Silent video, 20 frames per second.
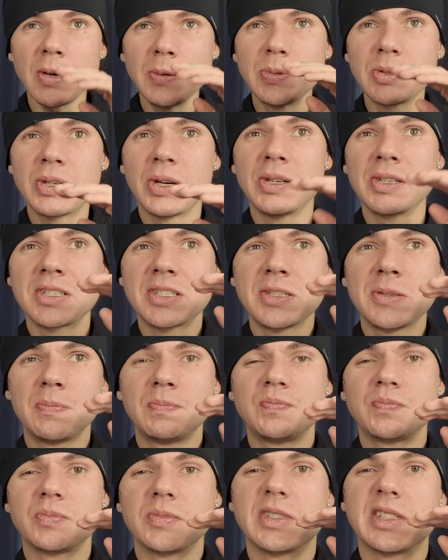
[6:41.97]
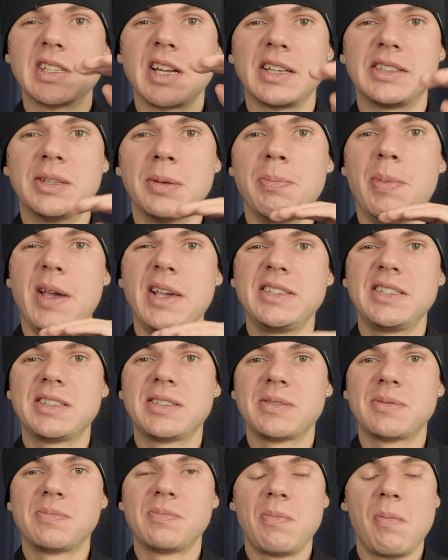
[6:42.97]
because it's like the
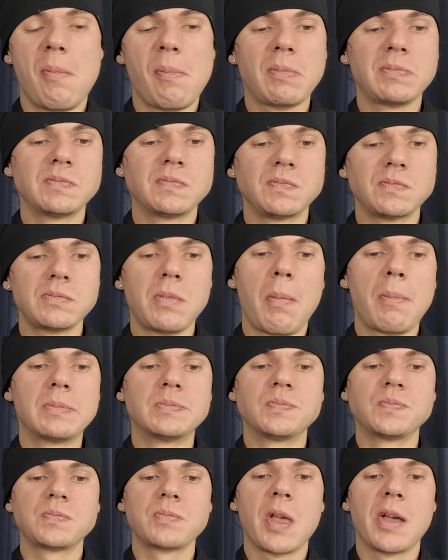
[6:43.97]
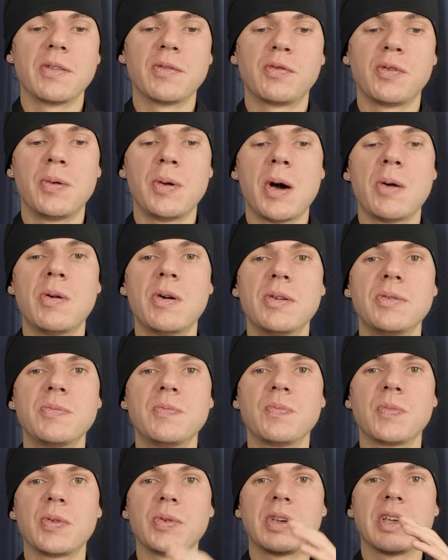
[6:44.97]
base, and from now on
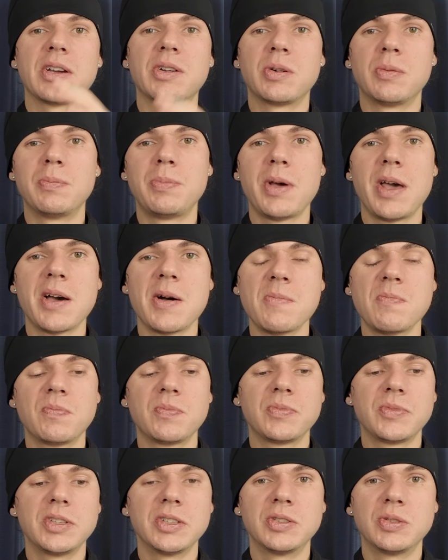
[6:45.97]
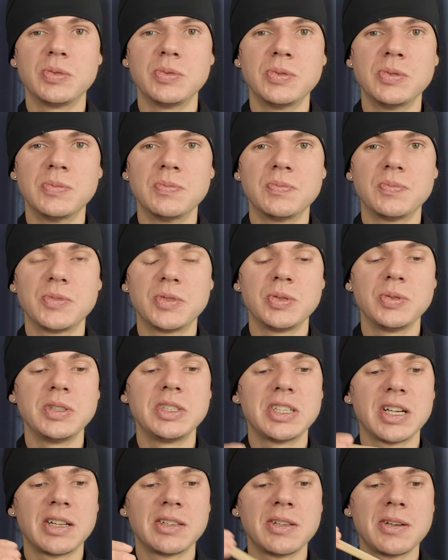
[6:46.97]
we can compare the two to
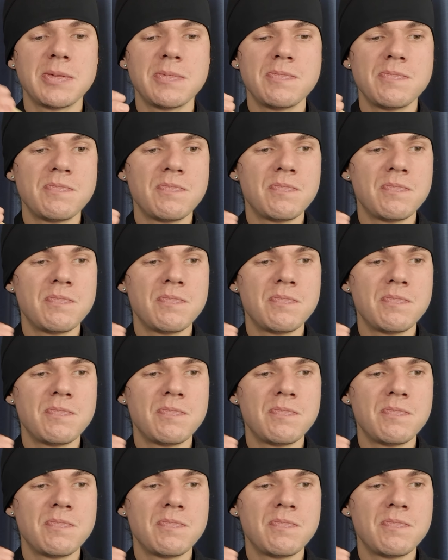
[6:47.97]
each other.